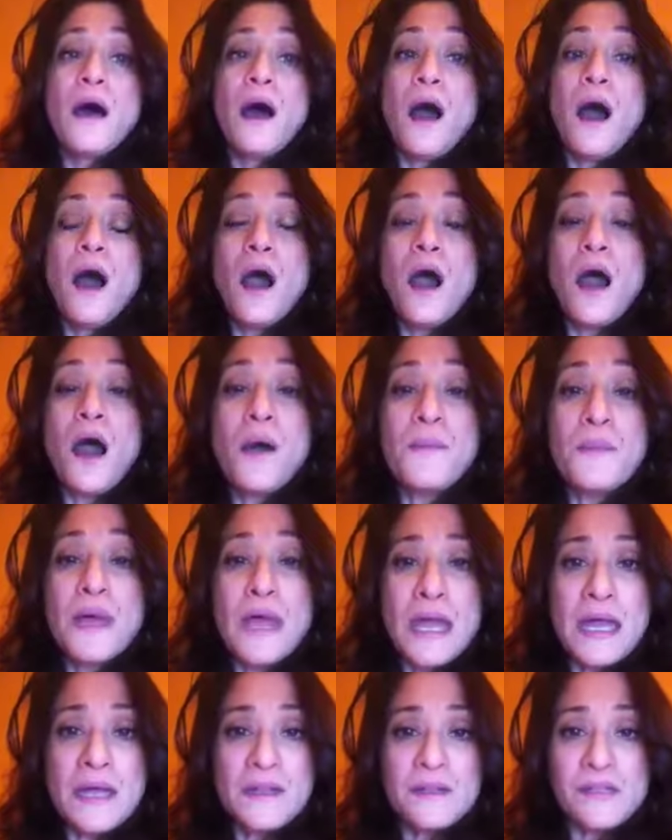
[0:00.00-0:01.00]

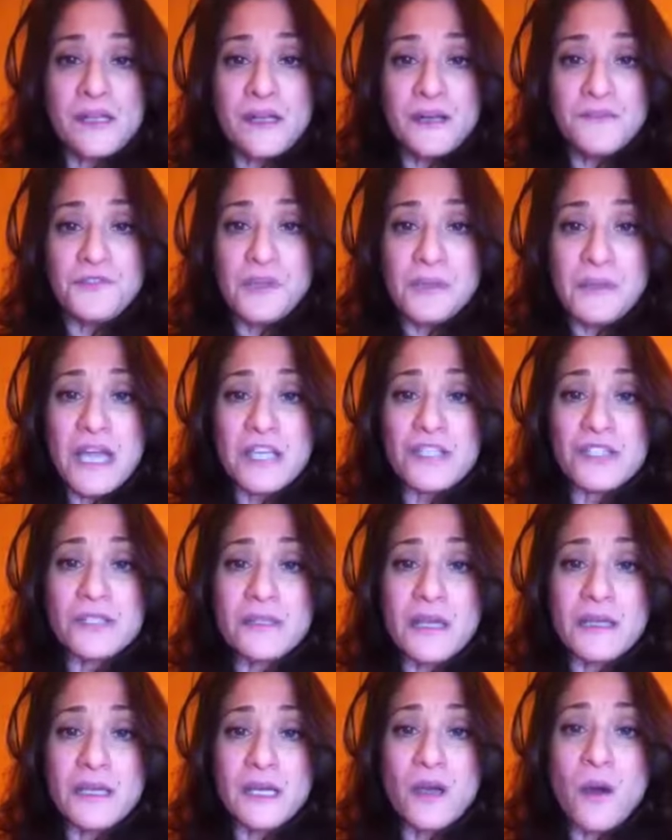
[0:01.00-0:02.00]
and the inflammation
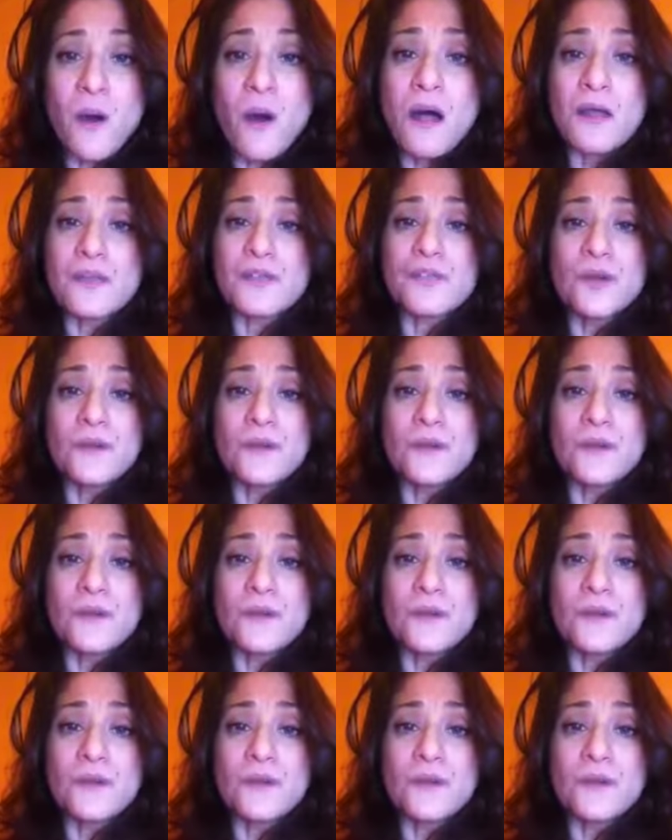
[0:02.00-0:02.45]
that it causes.